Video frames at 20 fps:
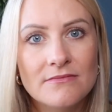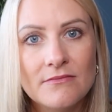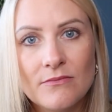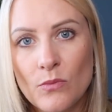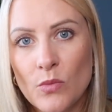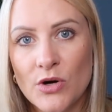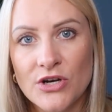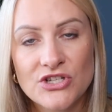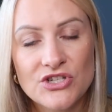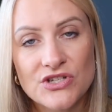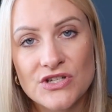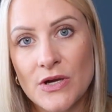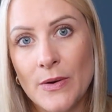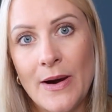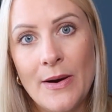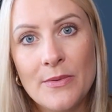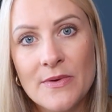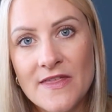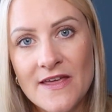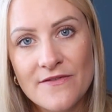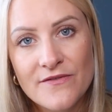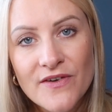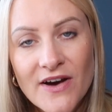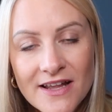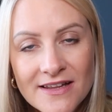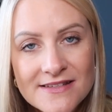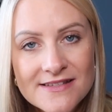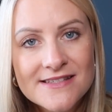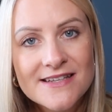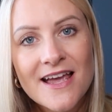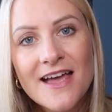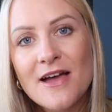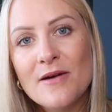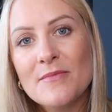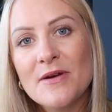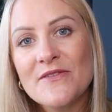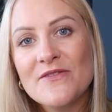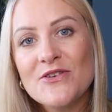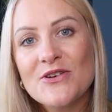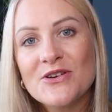want to just go out with their friends.
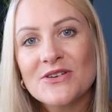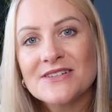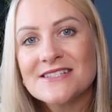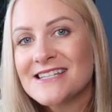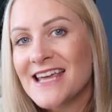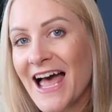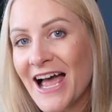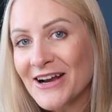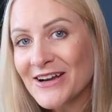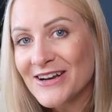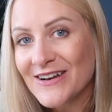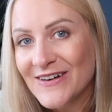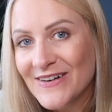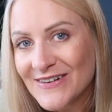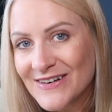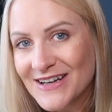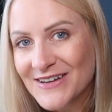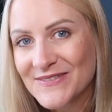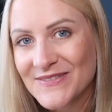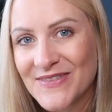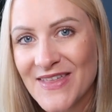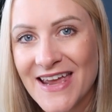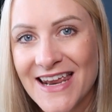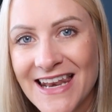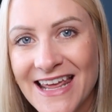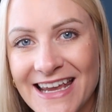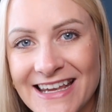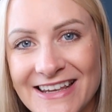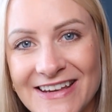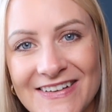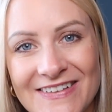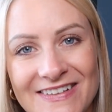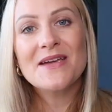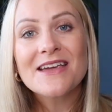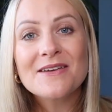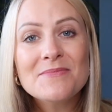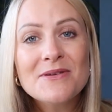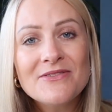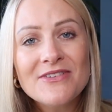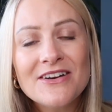But if you can tag along, if they let you, it
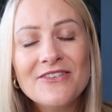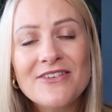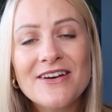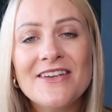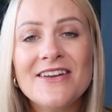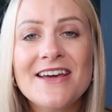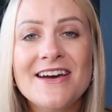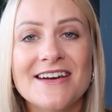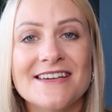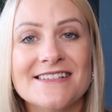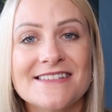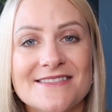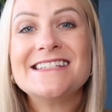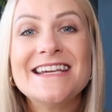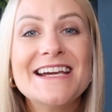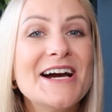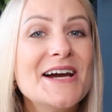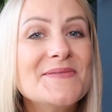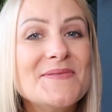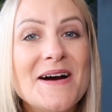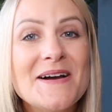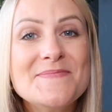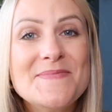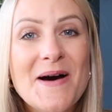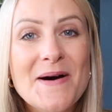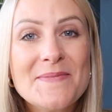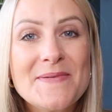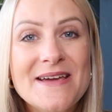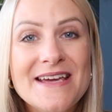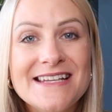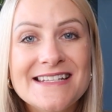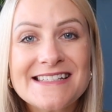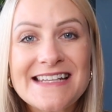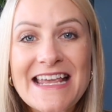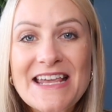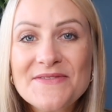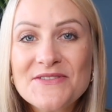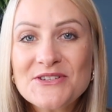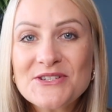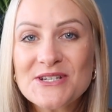can be really, really nice. DIY puppets,
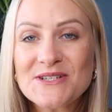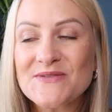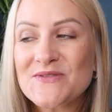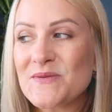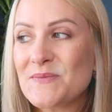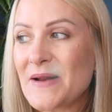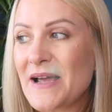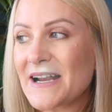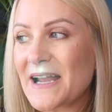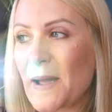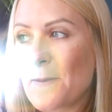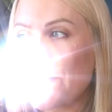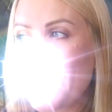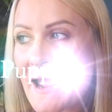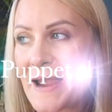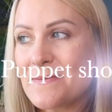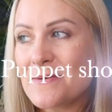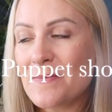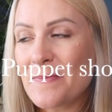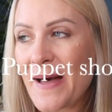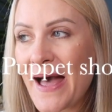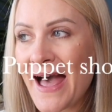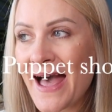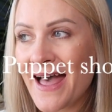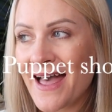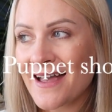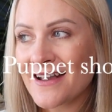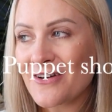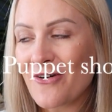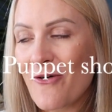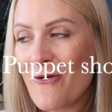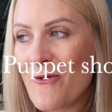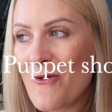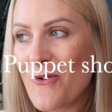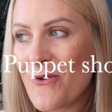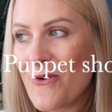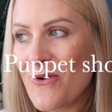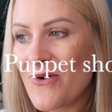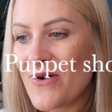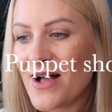even just from like a paper bag
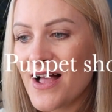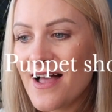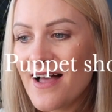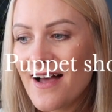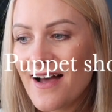or